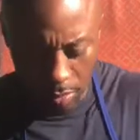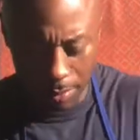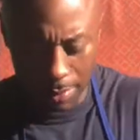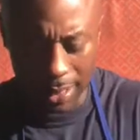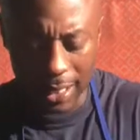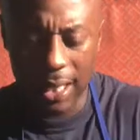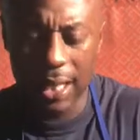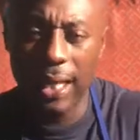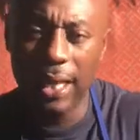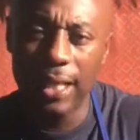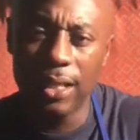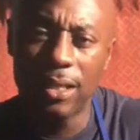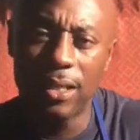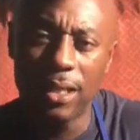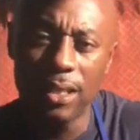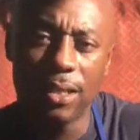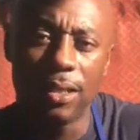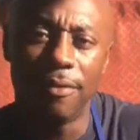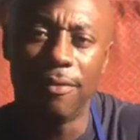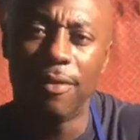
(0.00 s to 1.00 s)
my kids.
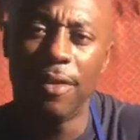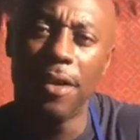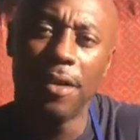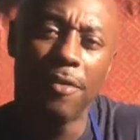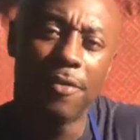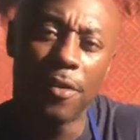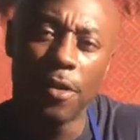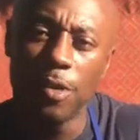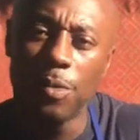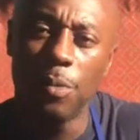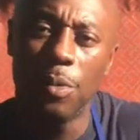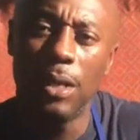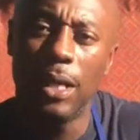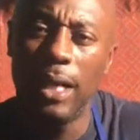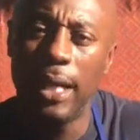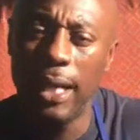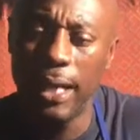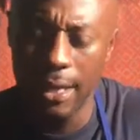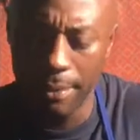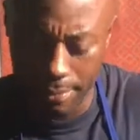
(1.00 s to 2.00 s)
This is the very first one I
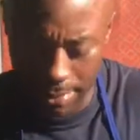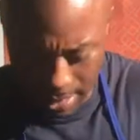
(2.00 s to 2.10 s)
had,